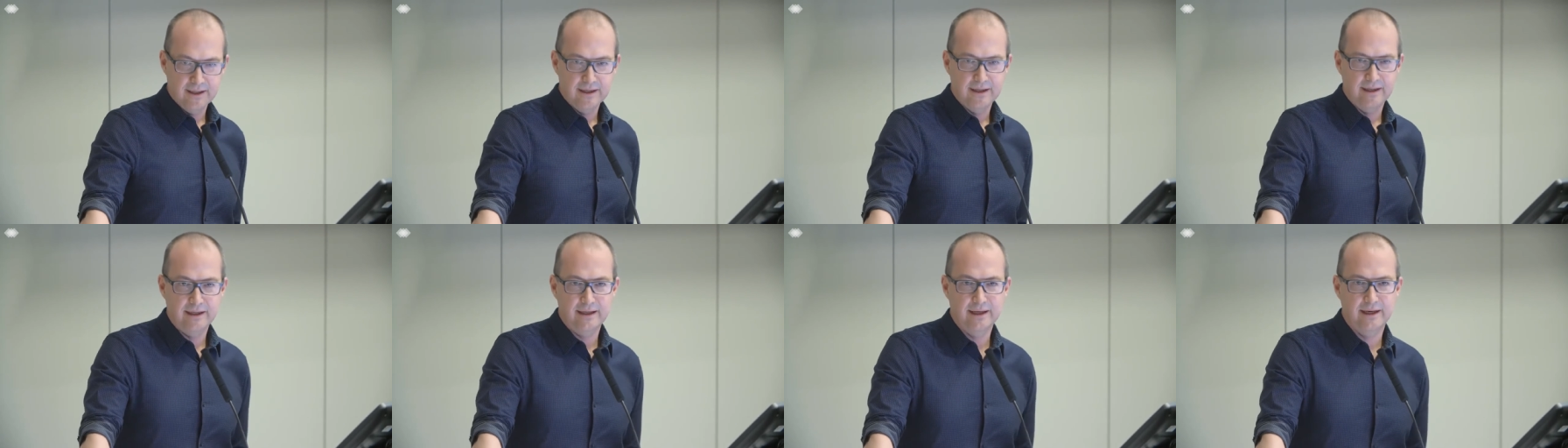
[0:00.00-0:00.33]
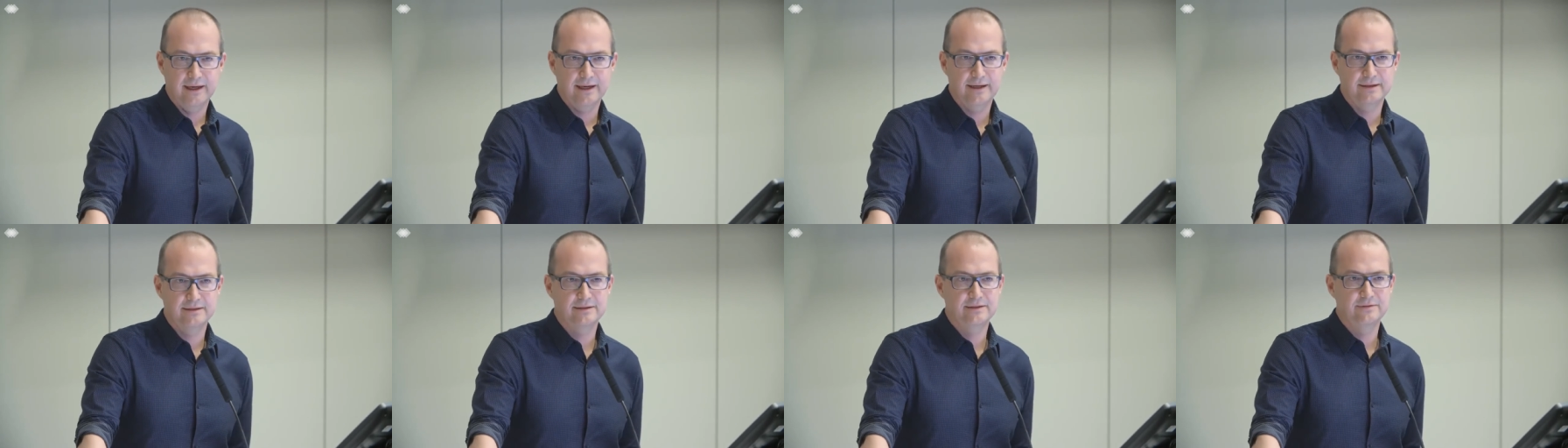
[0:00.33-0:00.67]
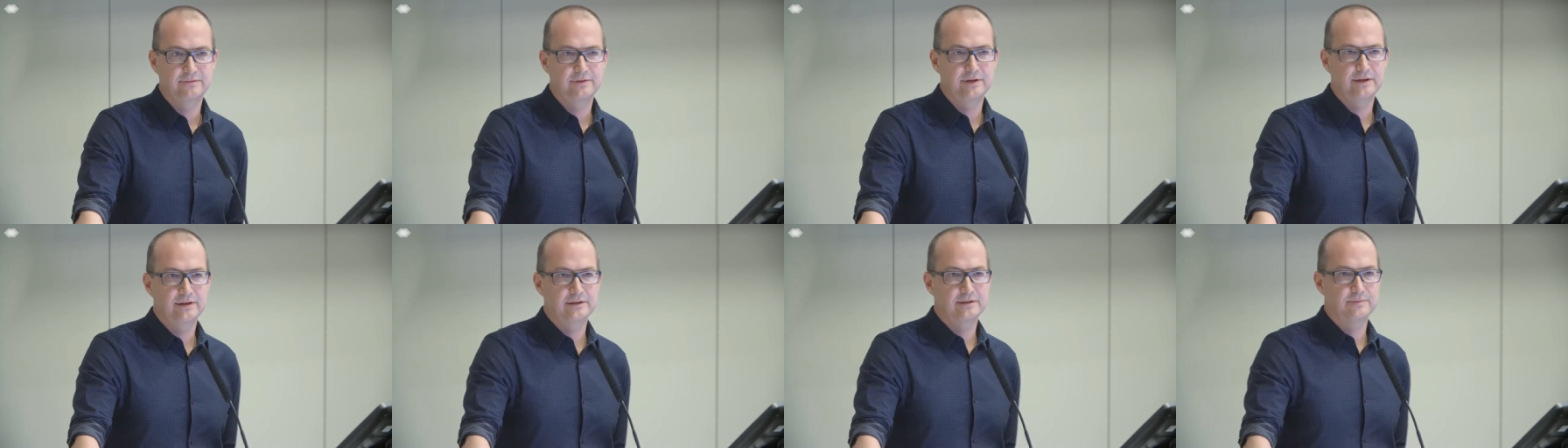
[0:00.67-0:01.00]
He had
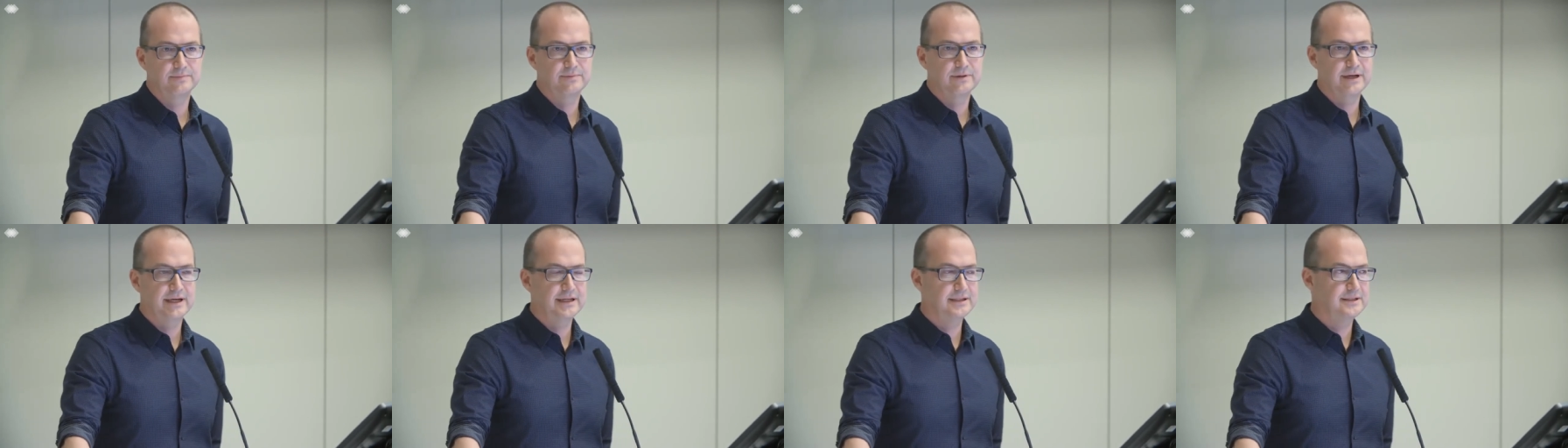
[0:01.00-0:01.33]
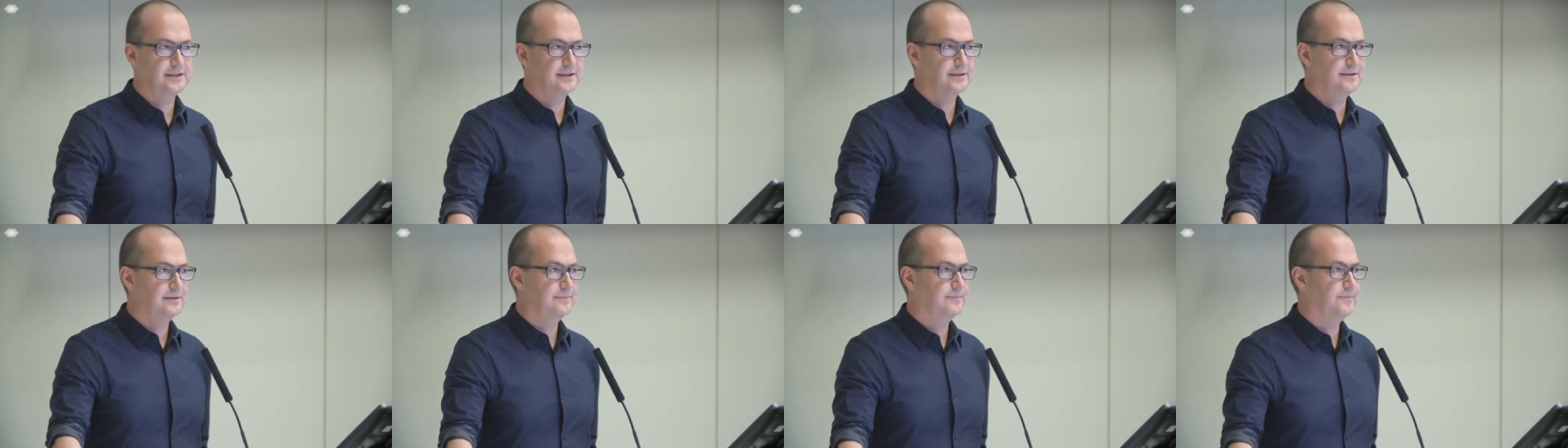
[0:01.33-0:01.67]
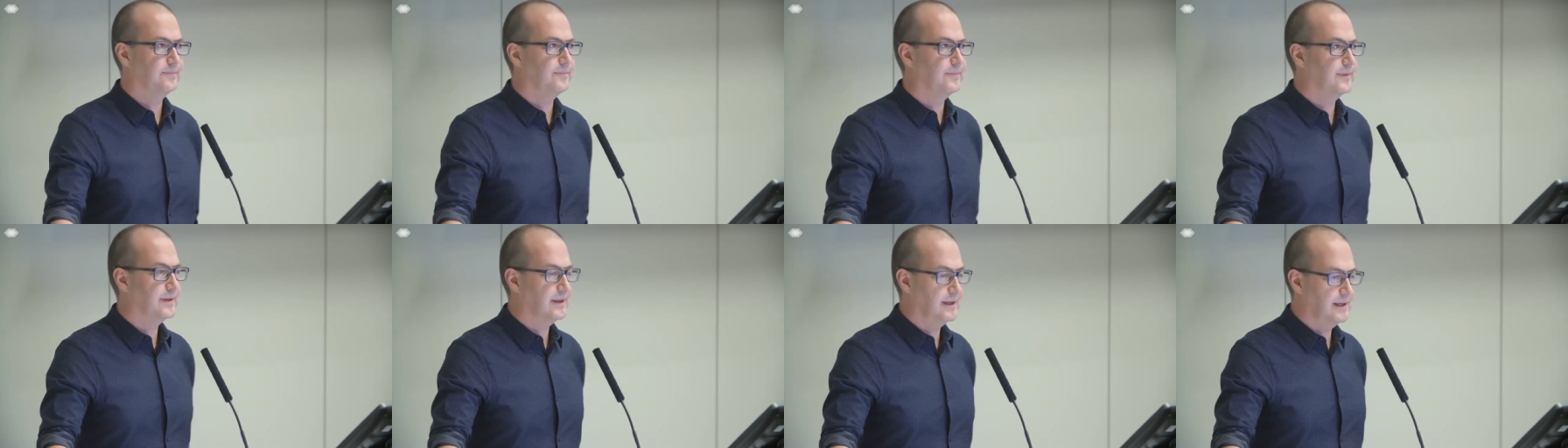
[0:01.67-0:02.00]
severe depression
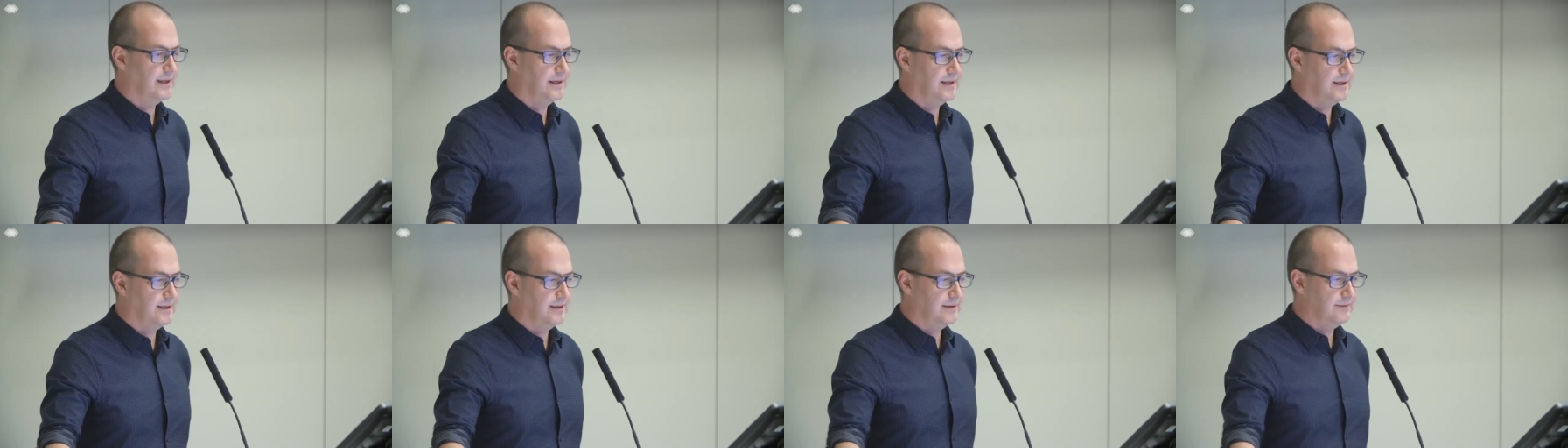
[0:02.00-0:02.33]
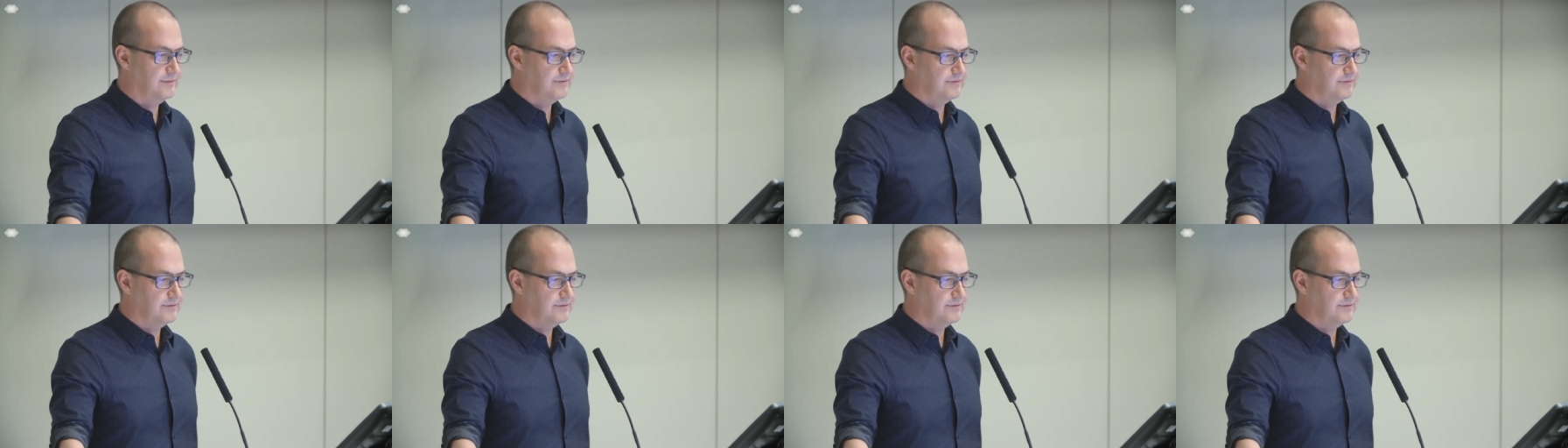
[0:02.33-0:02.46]
uh,